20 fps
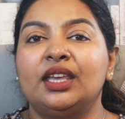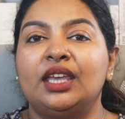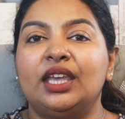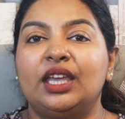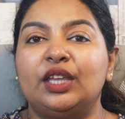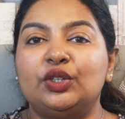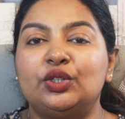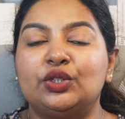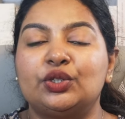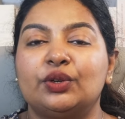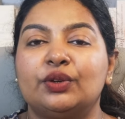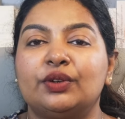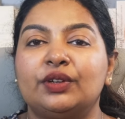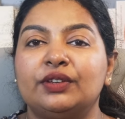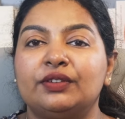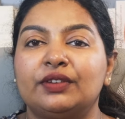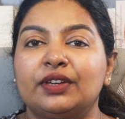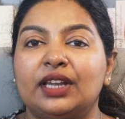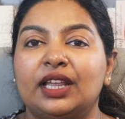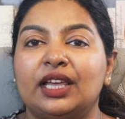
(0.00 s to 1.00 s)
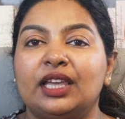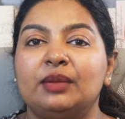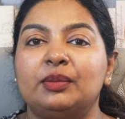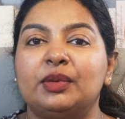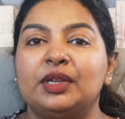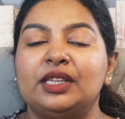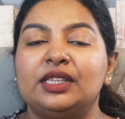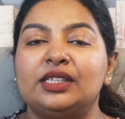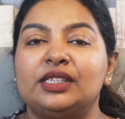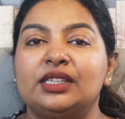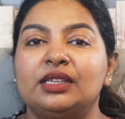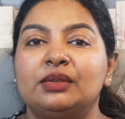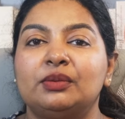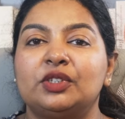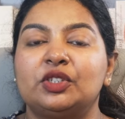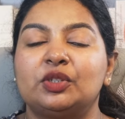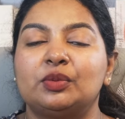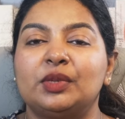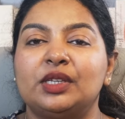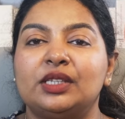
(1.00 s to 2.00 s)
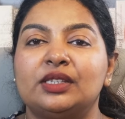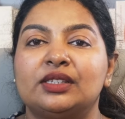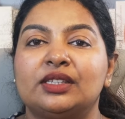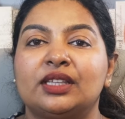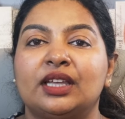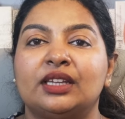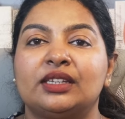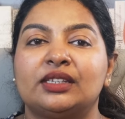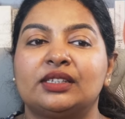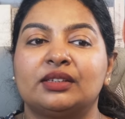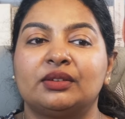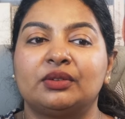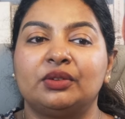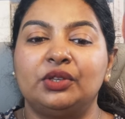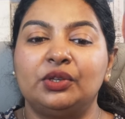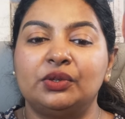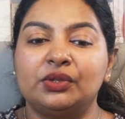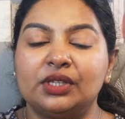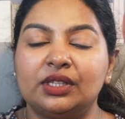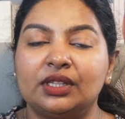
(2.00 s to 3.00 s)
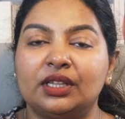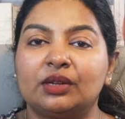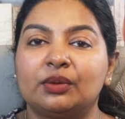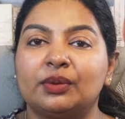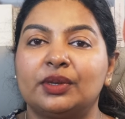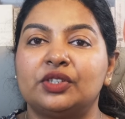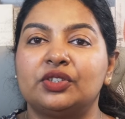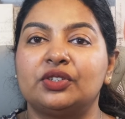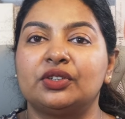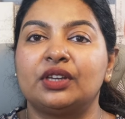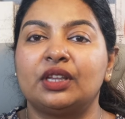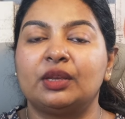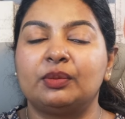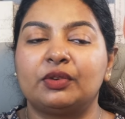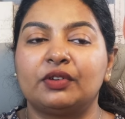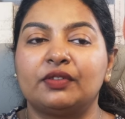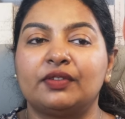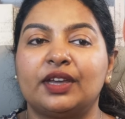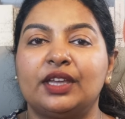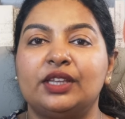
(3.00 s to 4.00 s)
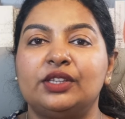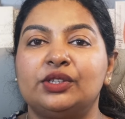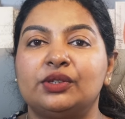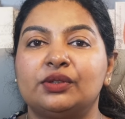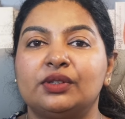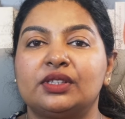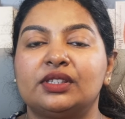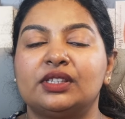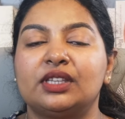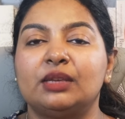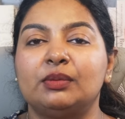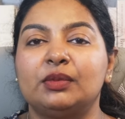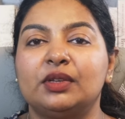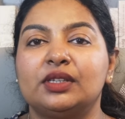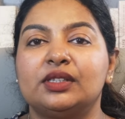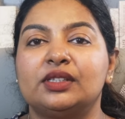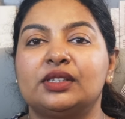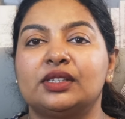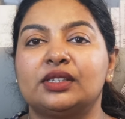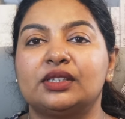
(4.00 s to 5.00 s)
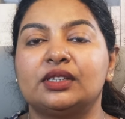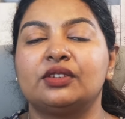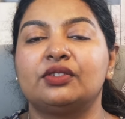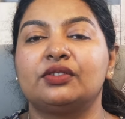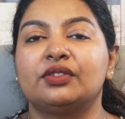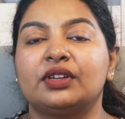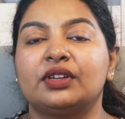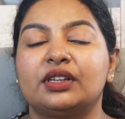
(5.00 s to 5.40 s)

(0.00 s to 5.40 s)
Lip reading: ensuring reliability, which means that using that questionnaire provides you the same consistent